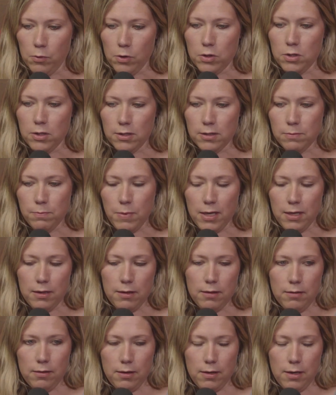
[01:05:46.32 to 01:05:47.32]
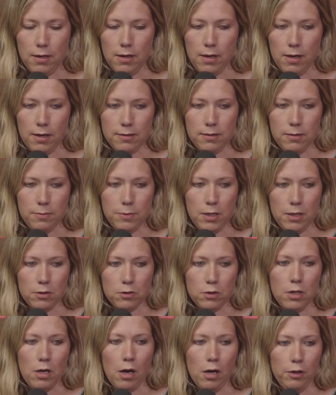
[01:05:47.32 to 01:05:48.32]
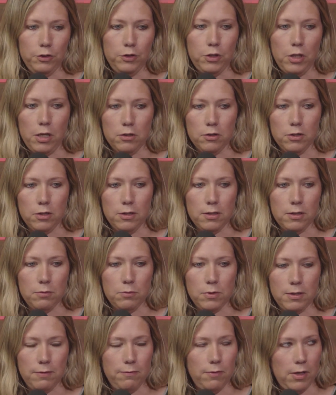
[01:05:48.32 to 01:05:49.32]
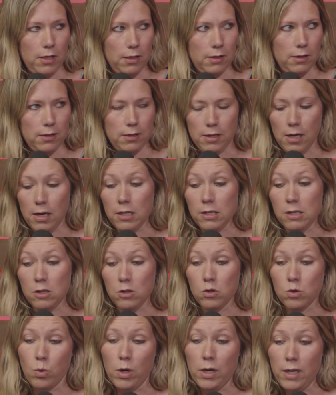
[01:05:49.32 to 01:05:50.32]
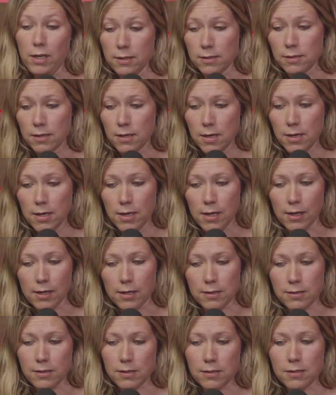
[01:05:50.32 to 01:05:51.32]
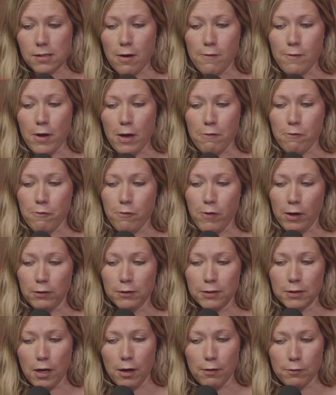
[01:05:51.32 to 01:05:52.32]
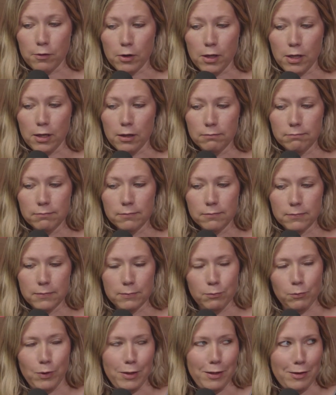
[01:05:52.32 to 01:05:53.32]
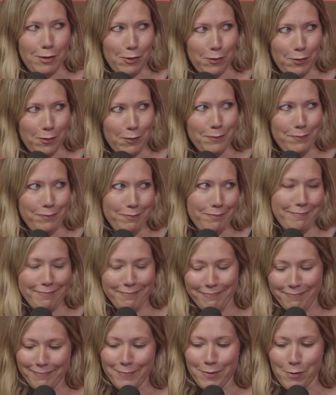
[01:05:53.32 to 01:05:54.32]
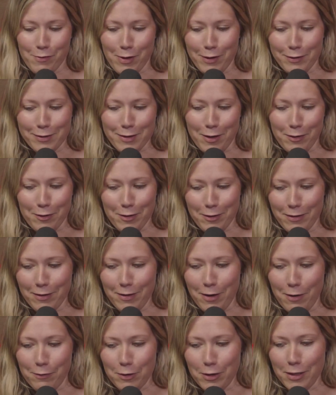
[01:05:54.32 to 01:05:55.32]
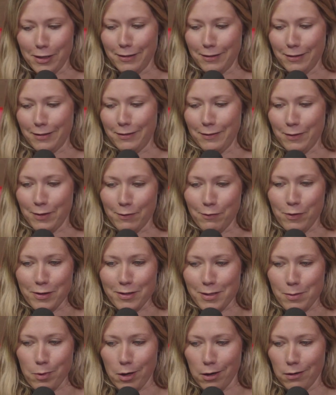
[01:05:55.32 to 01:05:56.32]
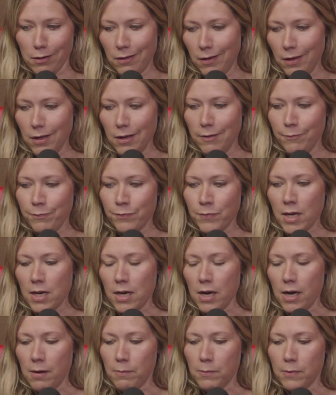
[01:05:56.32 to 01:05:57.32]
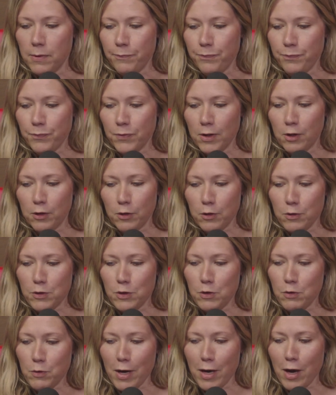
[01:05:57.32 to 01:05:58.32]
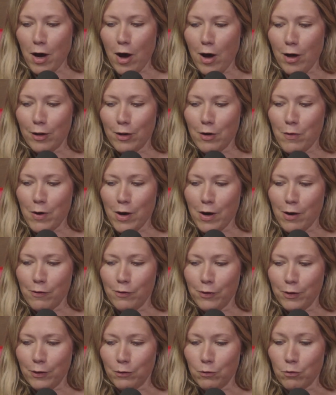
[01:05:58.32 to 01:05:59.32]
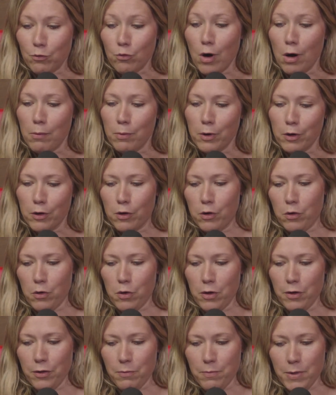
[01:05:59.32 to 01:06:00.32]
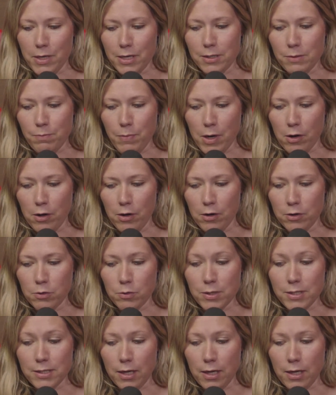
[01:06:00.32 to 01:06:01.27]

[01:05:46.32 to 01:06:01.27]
which has been substantially unchanged since it was invented in the 1920s. It consists of a felt covering. We know the felt covering, the fuzzy part, glued to a hollow air-filled rubber core. The biggest barrier to